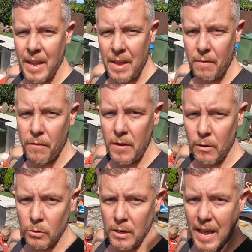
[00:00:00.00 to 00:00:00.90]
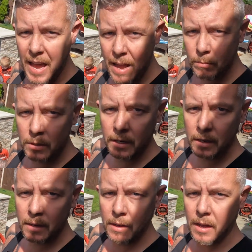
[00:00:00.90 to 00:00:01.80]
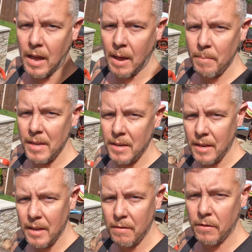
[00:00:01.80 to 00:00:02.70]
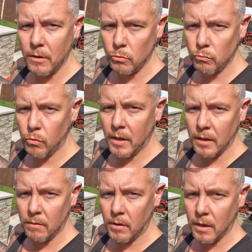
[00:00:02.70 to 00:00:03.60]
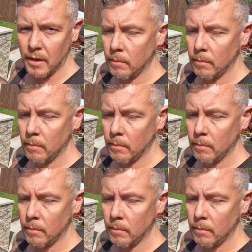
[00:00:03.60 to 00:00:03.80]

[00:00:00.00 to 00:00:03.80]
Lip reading: it feels empty. I mean, it feels really, really